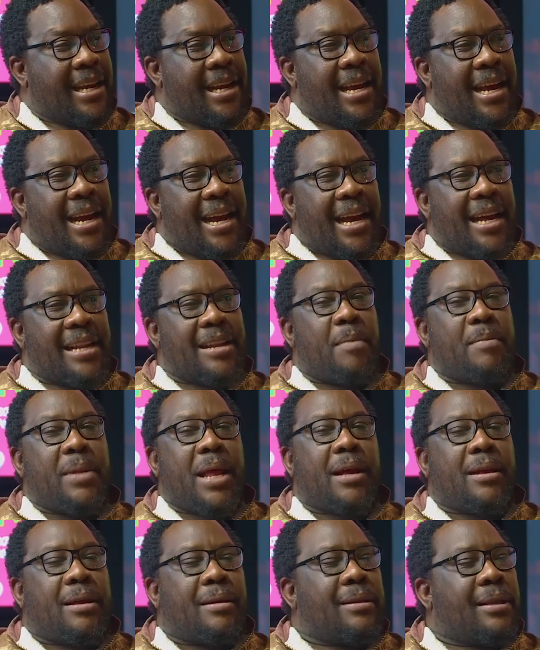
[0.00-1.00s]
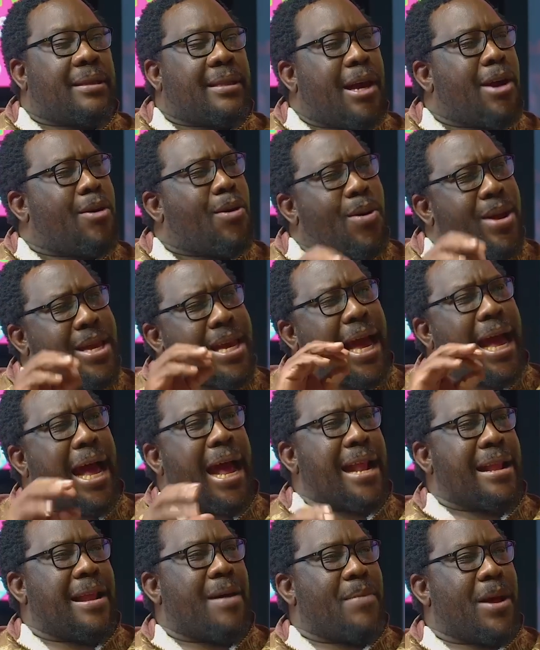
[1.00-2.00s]
And I'm like,
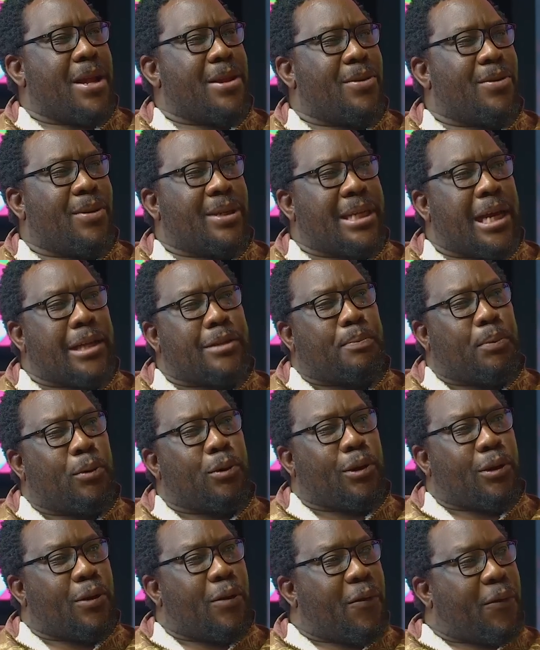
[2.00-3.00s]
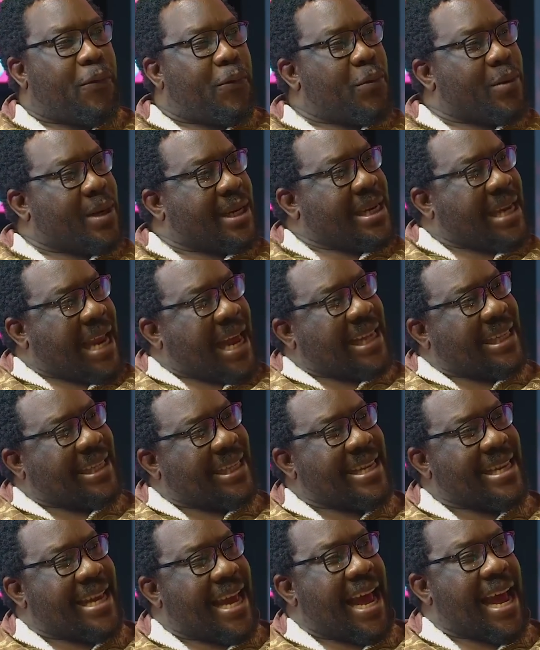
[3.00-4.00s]
"Dekonyana, man, just put your food
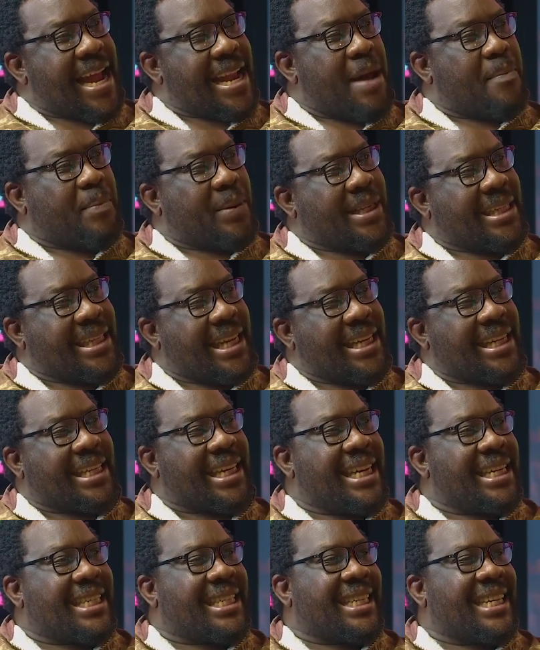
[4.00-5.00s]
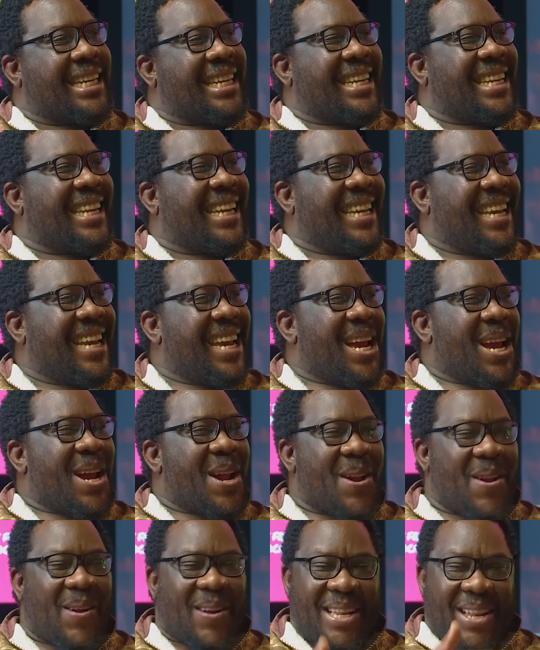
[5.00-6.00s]
nice in your presentation,"
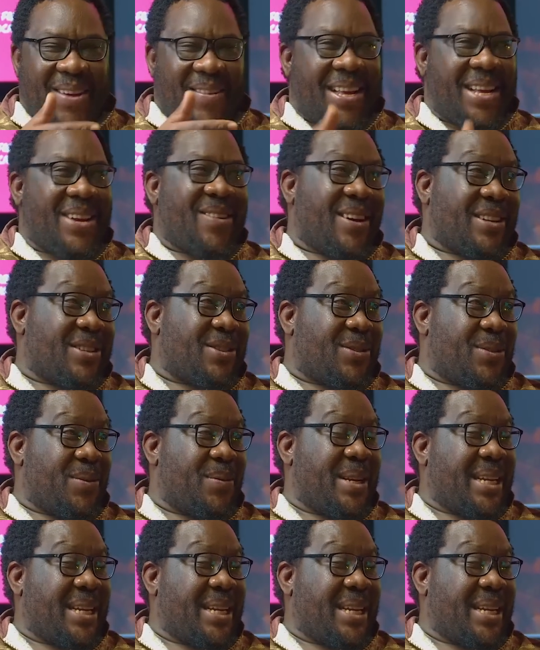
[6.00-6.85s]
not the way he was doing